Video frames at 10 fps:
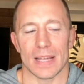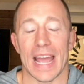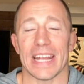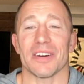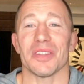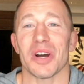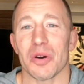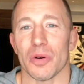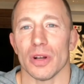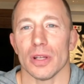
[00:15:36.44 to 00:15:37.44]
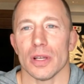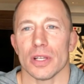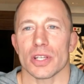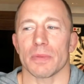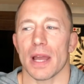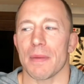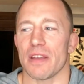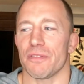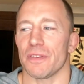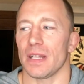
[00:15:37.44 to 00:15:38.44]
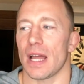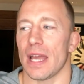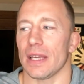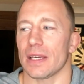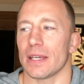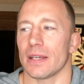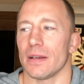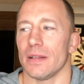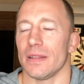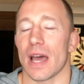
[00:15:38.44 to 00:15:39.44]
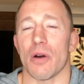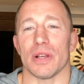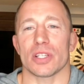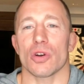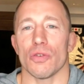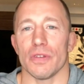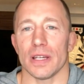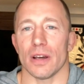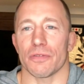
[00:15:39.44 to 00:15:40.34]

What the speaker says: I don't know. Sometimes I feel like now it's COVID.